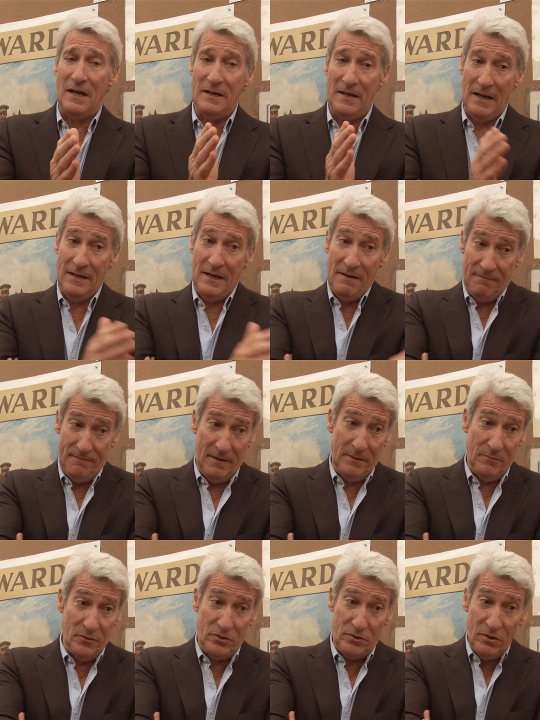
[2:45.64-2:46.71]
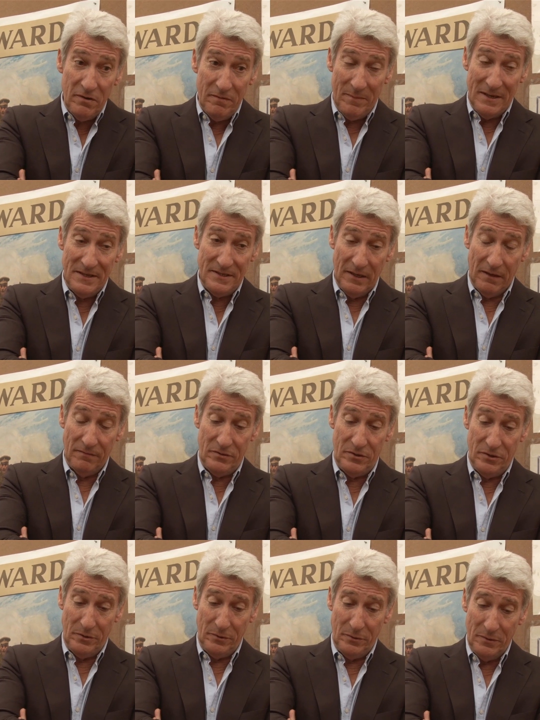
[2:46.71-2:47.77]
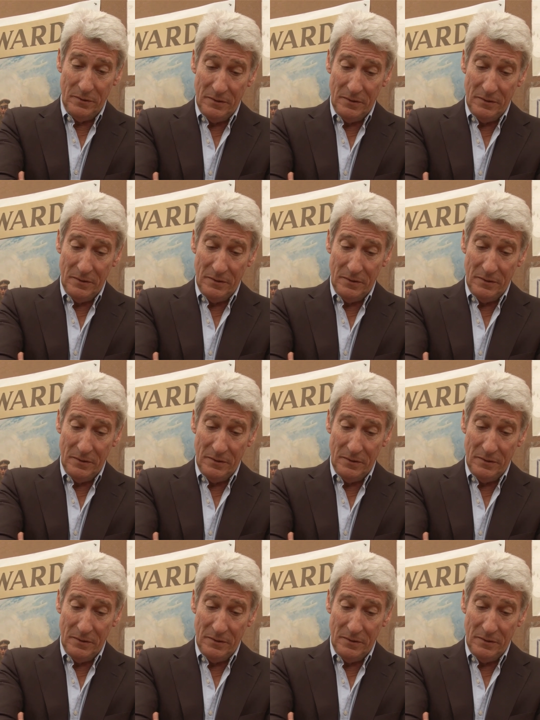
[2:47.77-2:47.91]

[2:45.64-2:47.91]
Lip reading: and it was true of myself too,